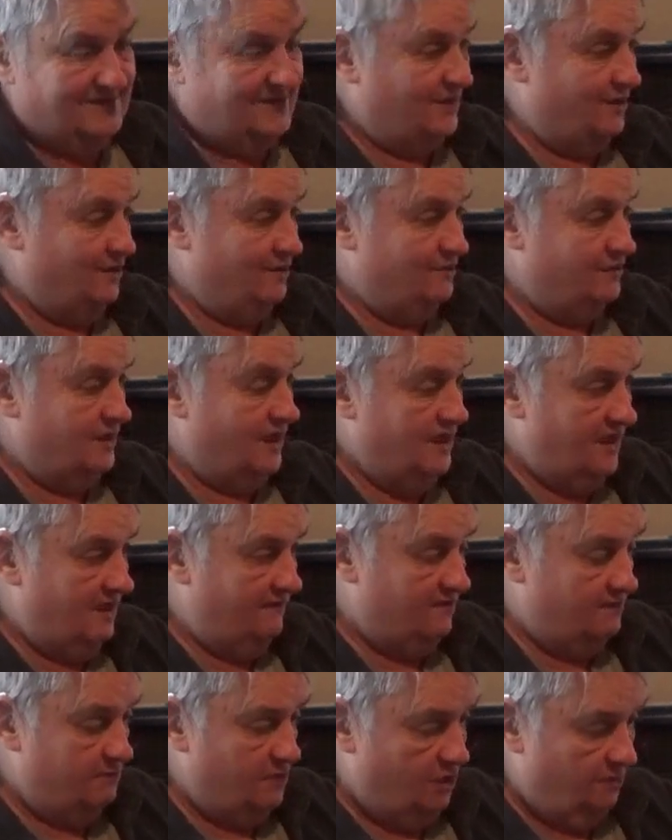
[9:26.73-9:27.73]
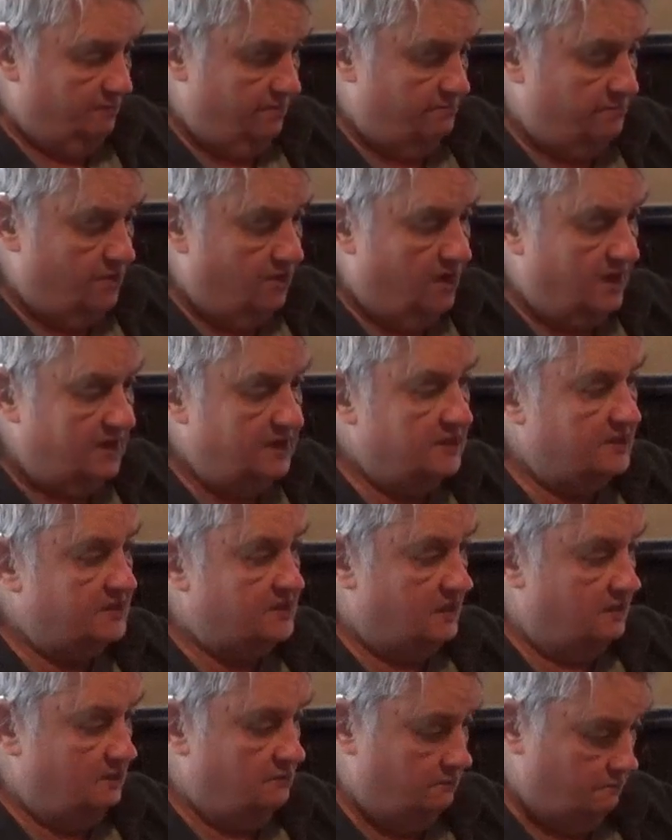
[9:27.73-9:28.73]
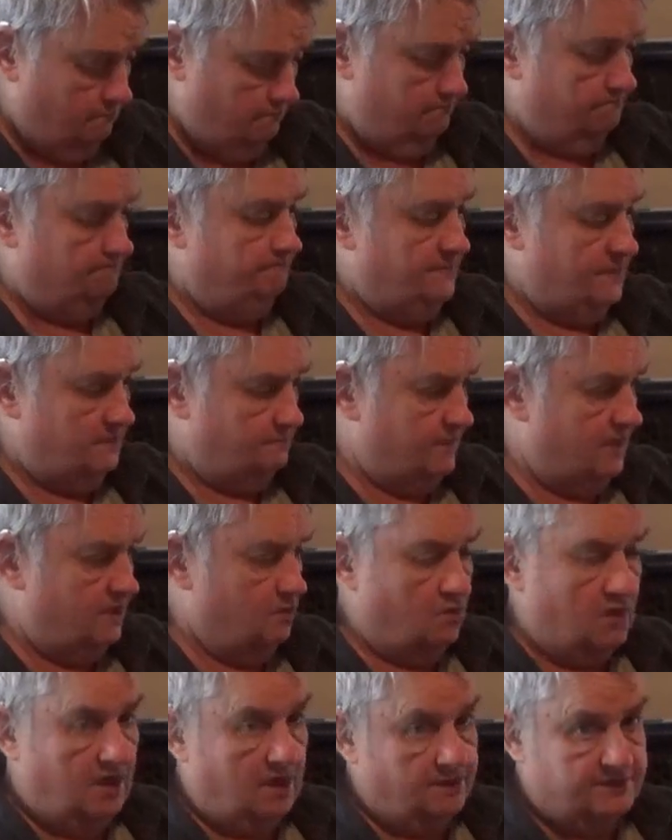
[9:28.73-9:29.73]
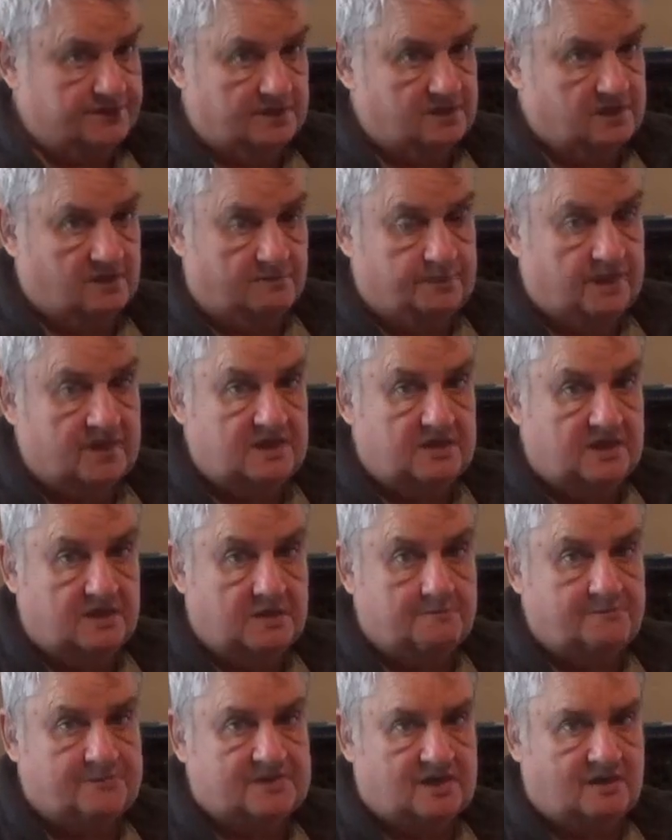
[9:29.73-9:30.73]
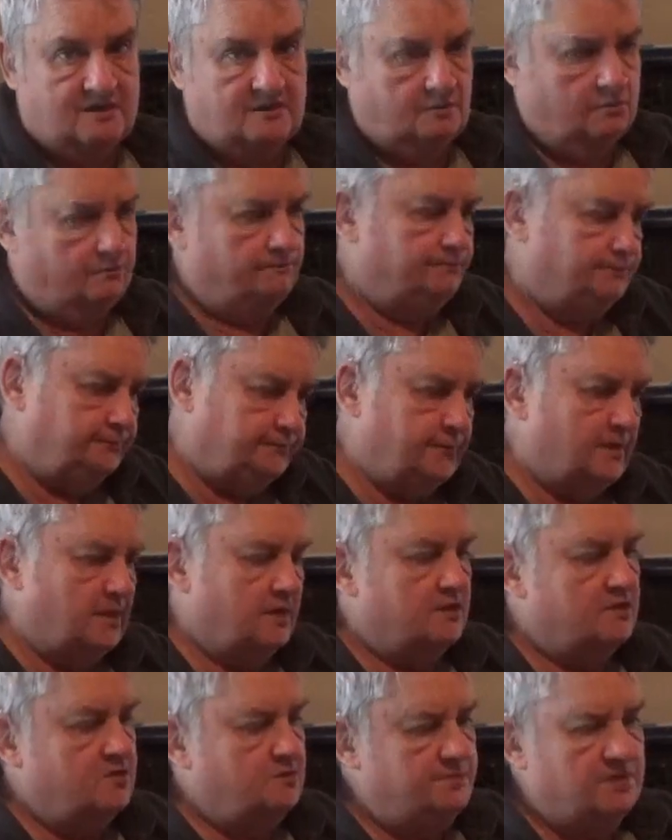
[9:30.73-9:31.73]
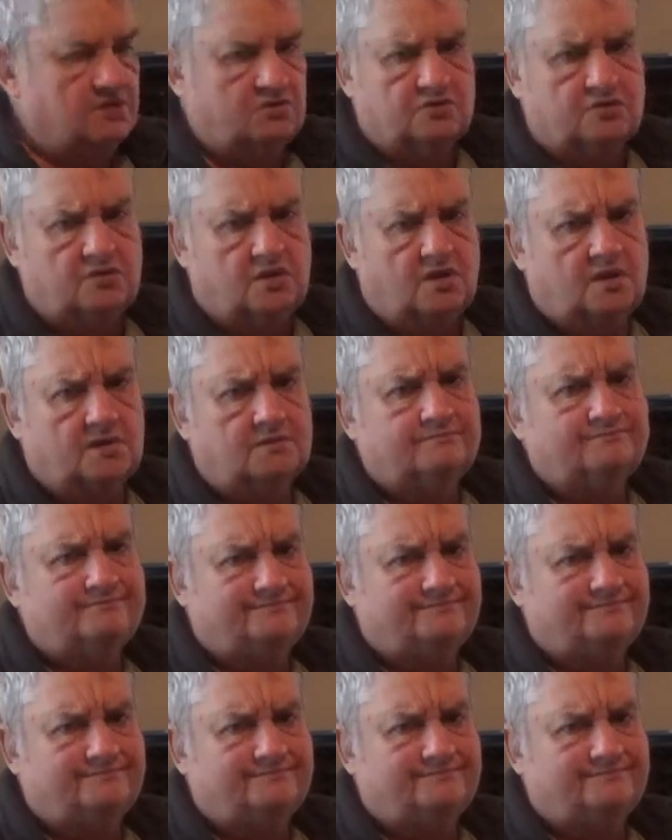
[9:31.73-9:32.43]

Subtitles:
So they have an open mic, so it's been a while since I've been there, so it should be a good night.